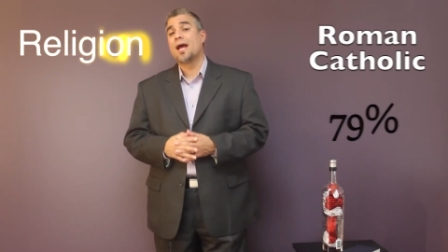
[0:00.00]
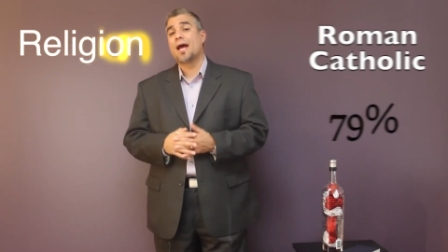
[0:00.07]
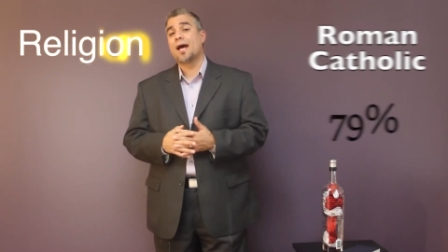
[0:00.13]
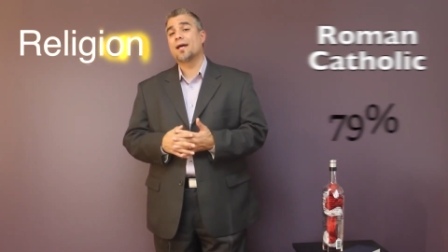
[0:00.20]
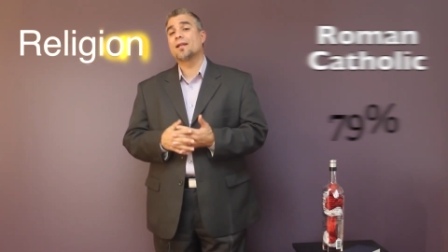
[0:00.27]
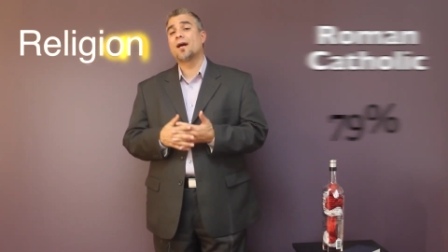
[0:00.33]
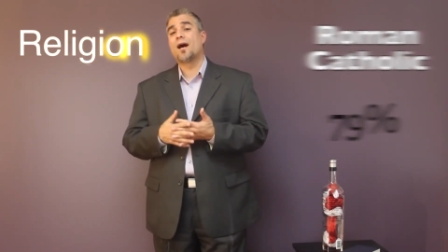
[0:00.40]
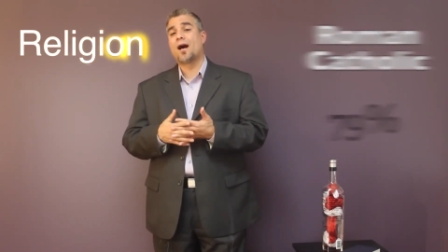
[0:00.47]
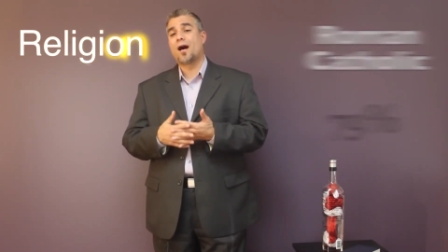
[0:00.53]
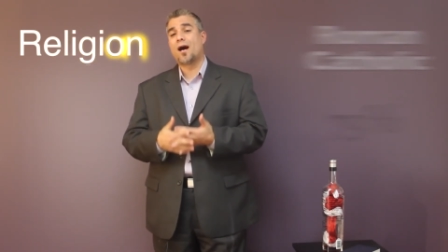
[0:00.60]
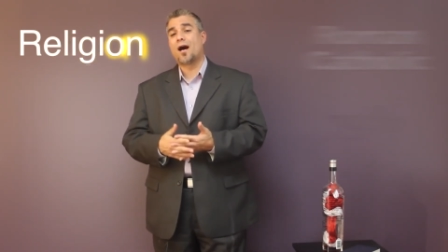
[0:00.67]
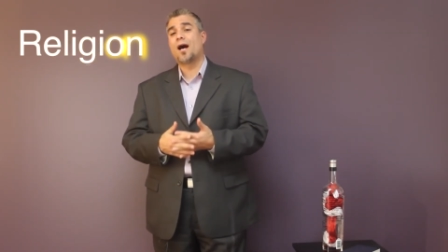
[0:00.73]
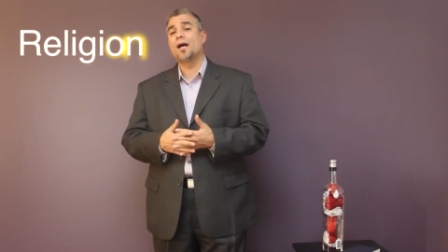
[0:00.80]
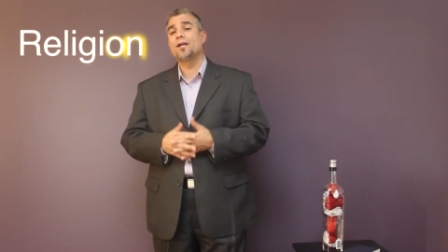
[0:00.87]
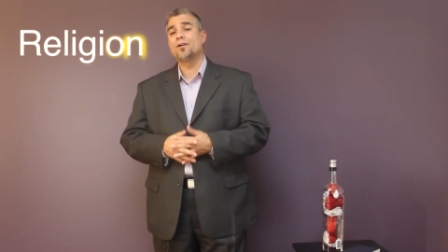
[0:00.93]
had a
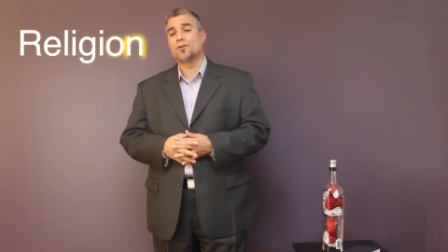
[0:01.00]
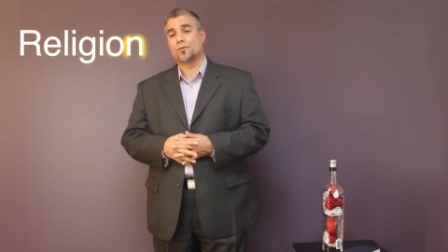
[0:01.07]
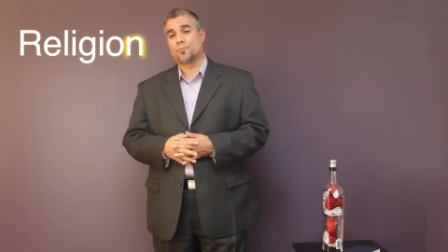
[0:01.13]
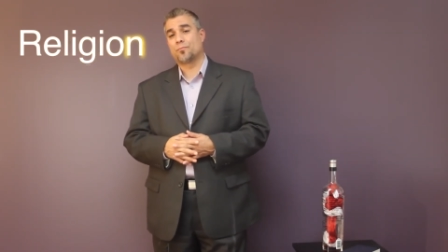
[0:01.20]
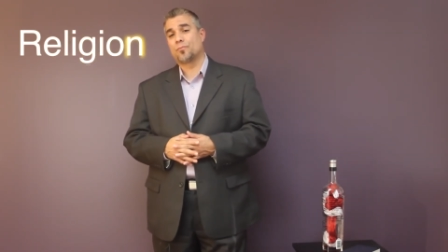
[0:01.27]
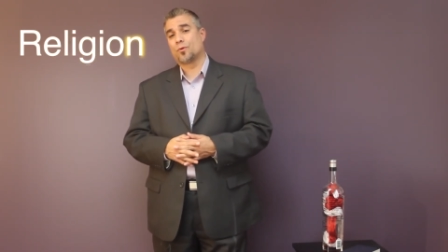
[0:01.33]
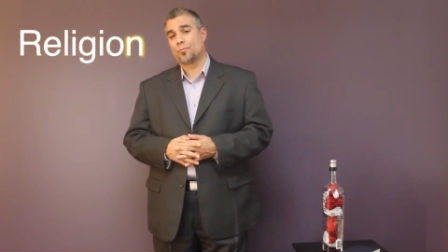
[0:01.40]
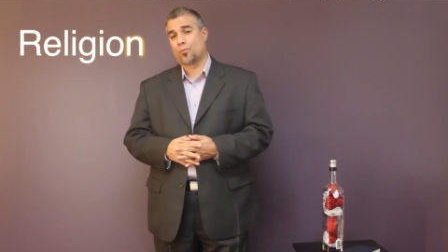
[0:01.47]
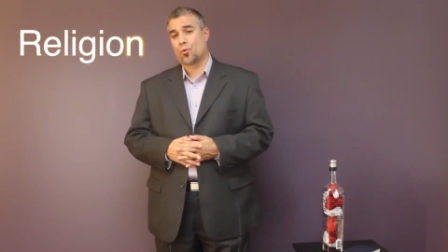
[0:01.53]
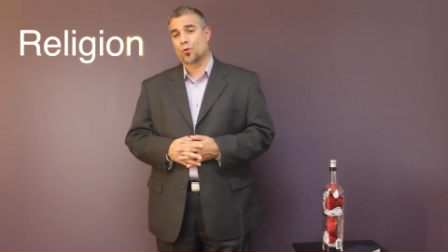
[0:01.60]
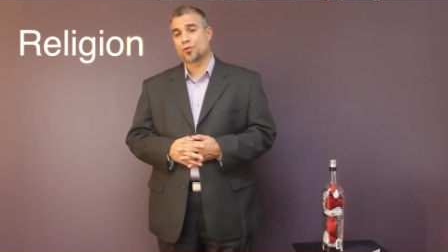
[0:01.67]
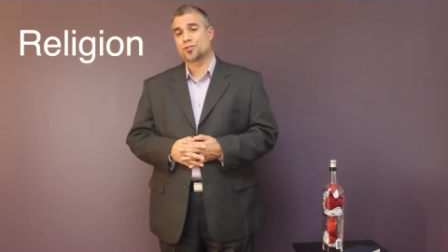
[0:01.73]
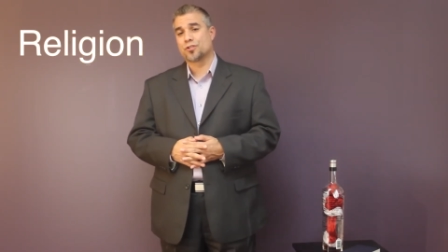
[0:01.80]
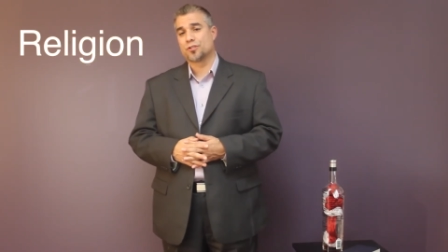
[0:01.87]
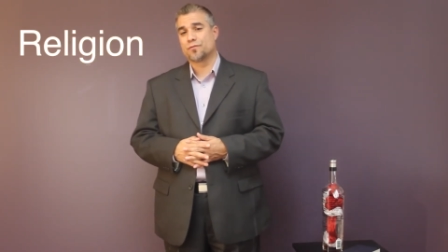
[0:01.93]
higher
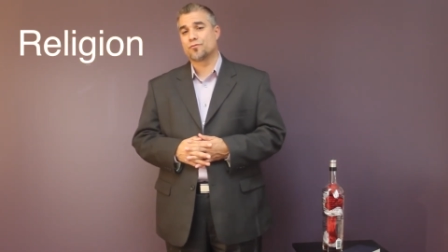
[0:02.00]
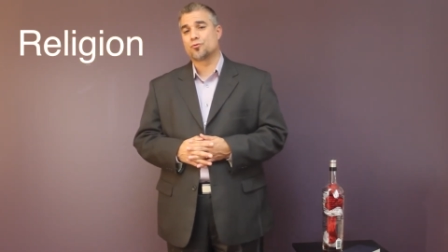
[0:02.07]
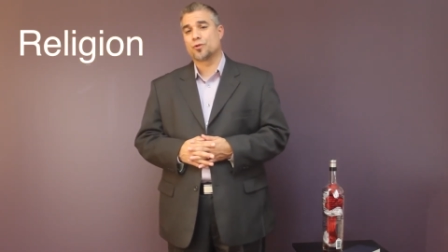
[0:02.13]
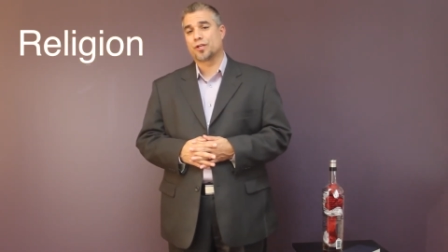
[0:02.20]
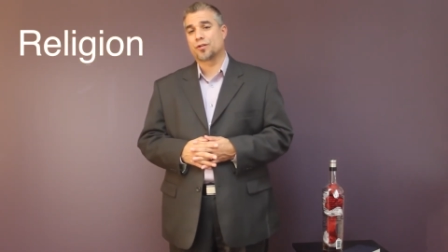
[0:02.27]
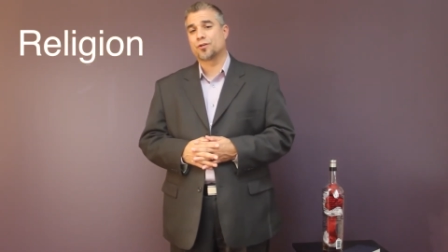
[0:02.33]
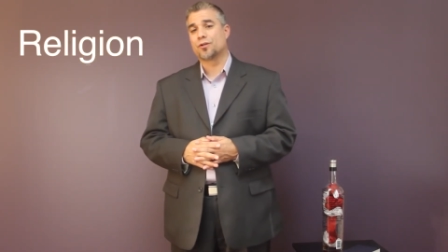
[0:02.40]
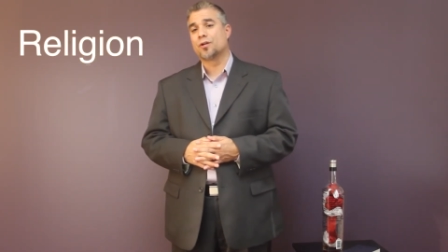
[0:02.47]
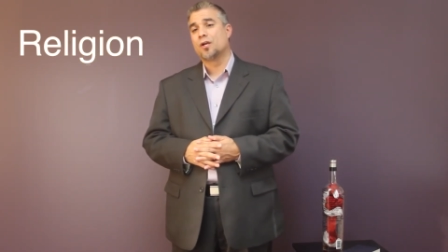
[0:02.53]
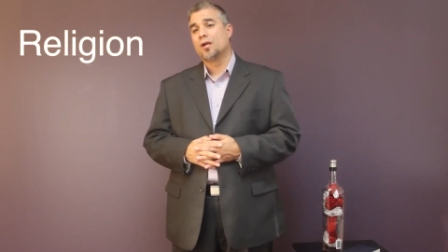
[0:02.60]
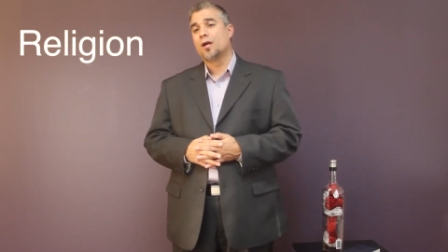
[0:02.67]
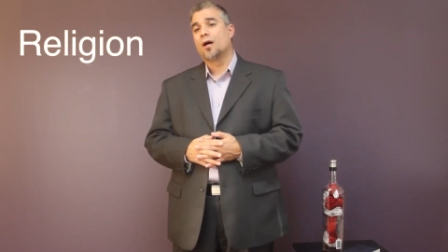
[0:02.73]
proportion of drinker